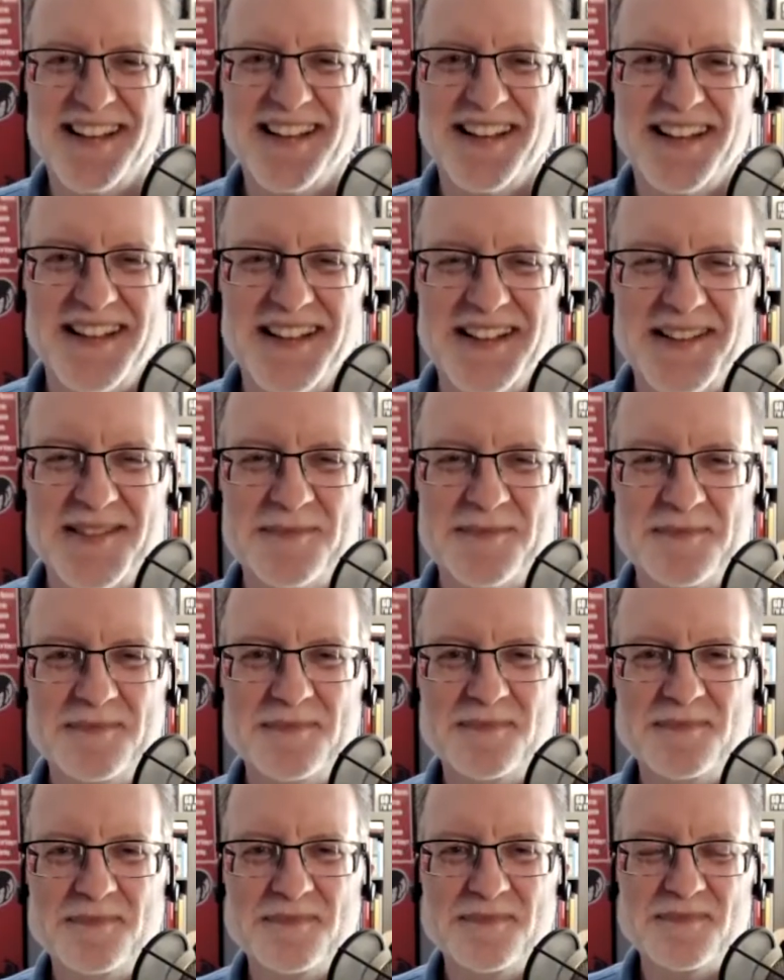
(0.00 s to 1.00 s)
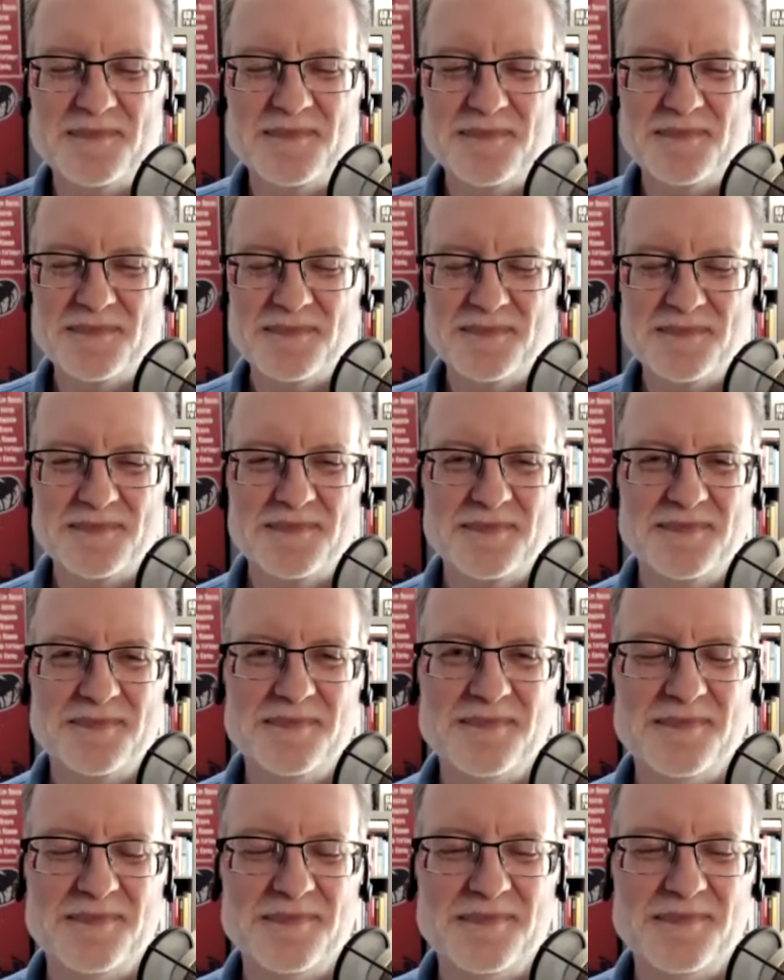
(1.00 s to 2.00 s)

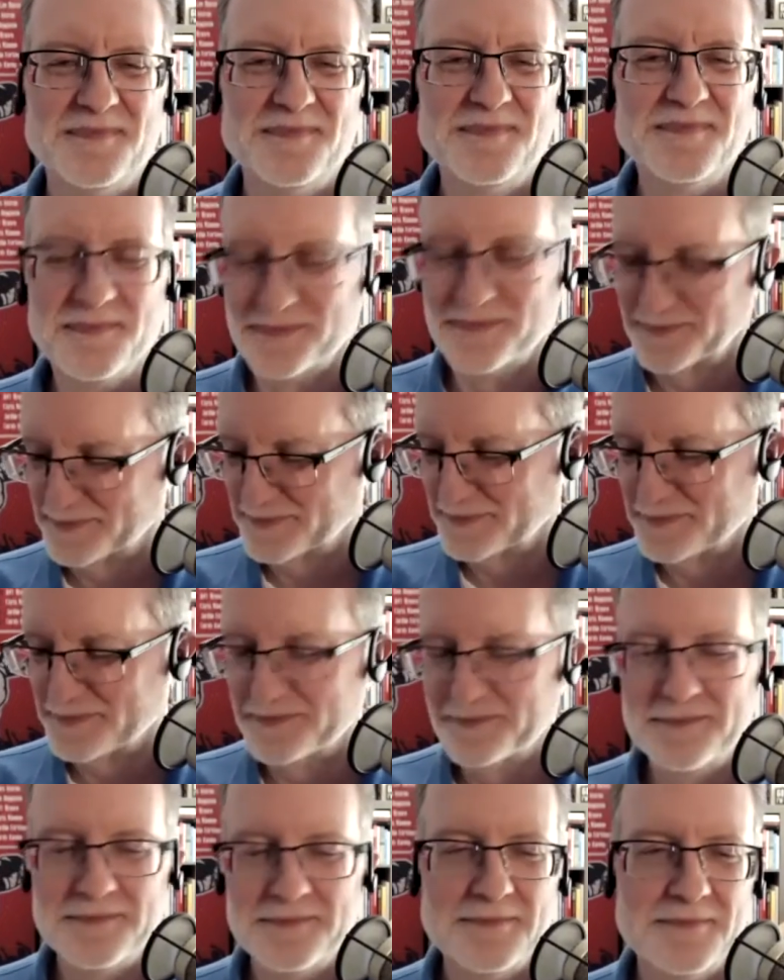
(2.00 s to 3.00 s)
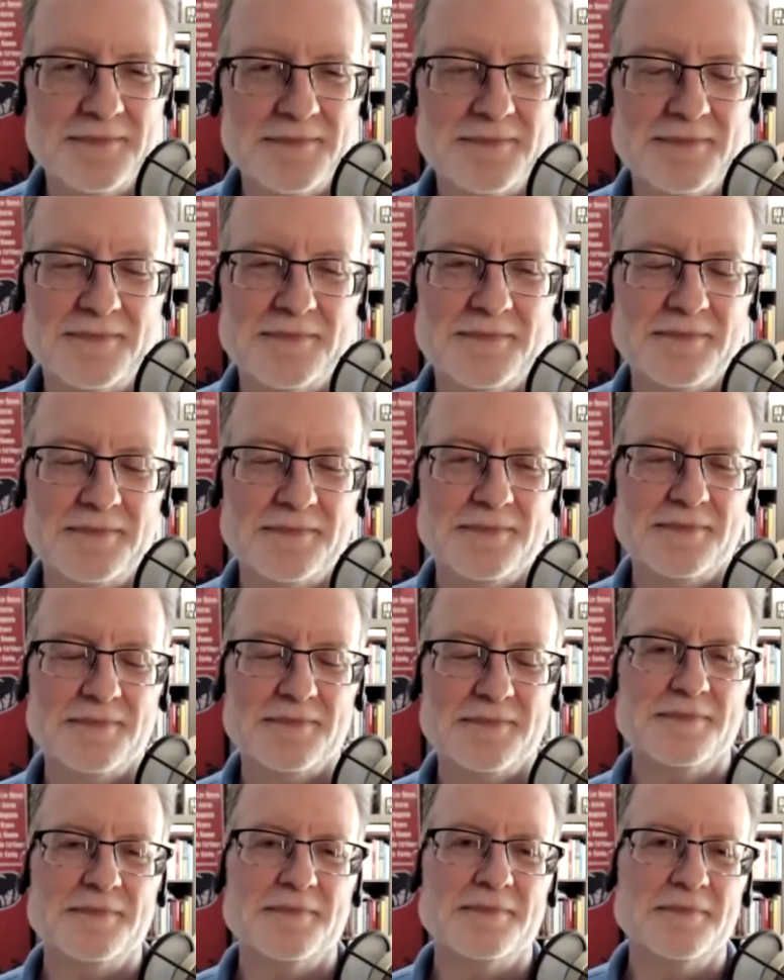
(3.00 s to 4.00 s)

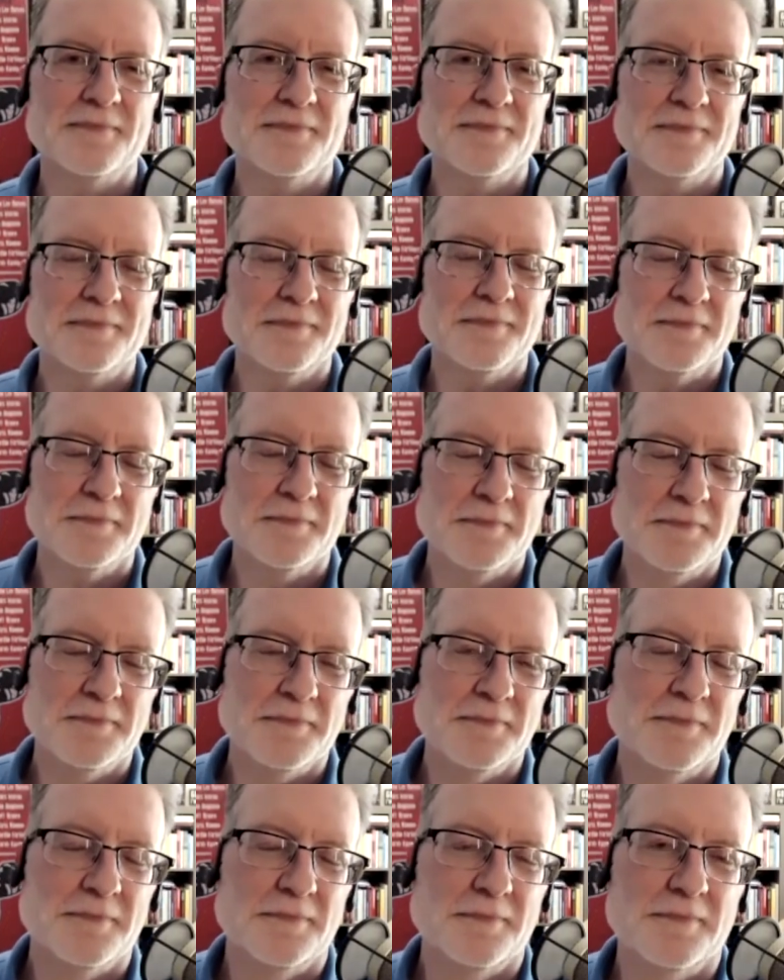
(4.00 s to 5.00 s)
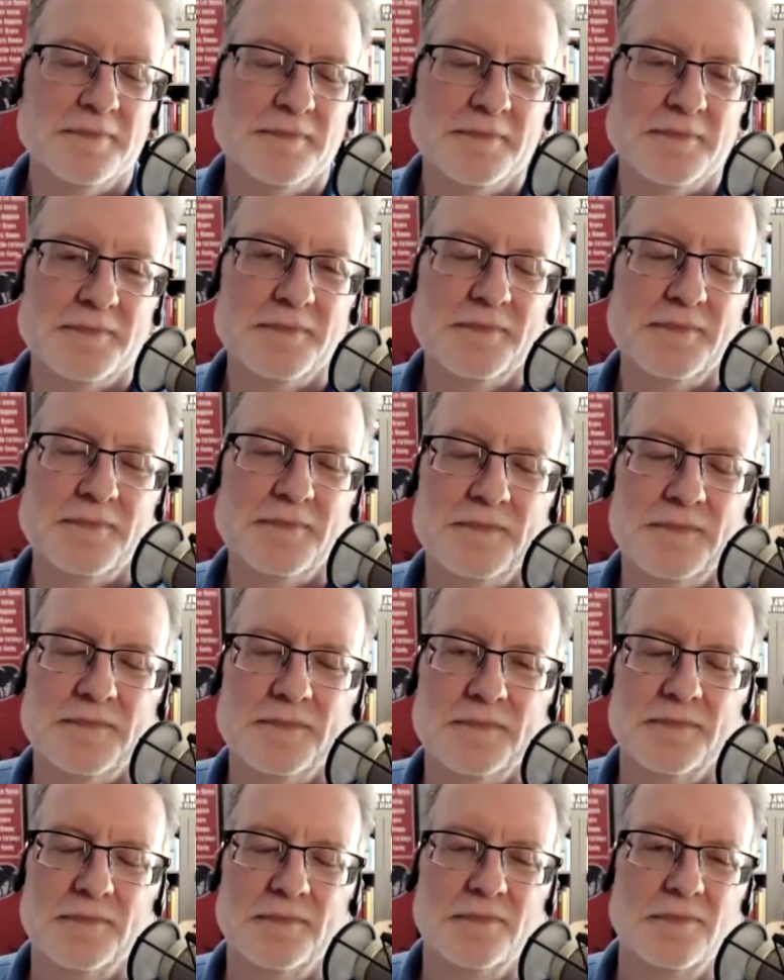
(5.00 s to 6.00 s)

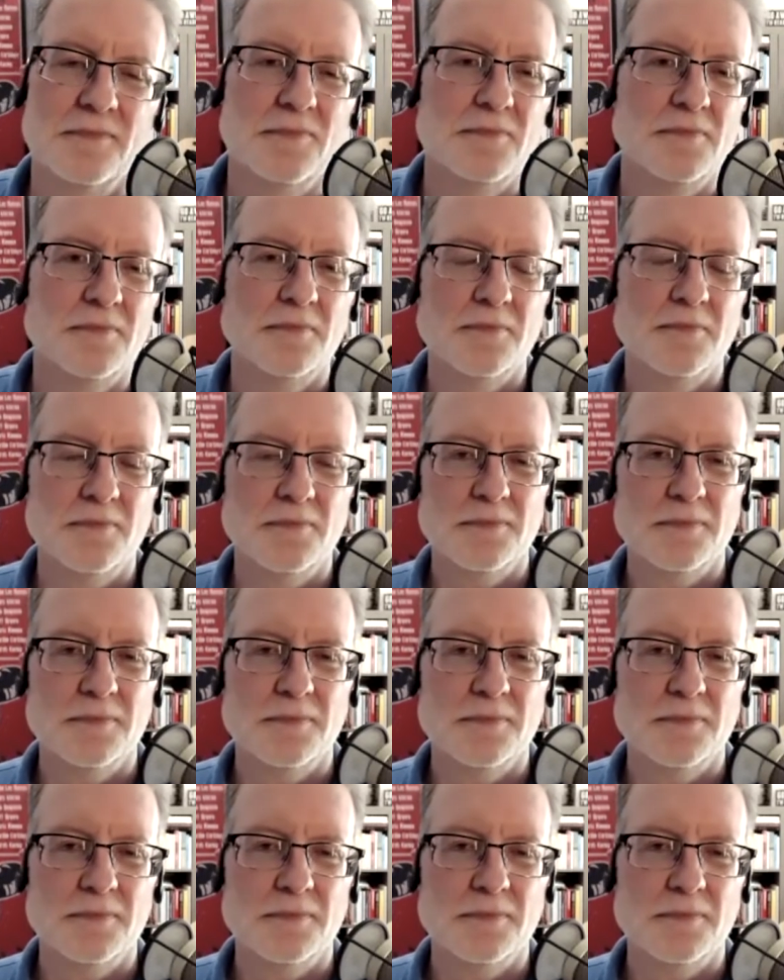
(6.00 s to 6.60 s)
The person shown says nothing.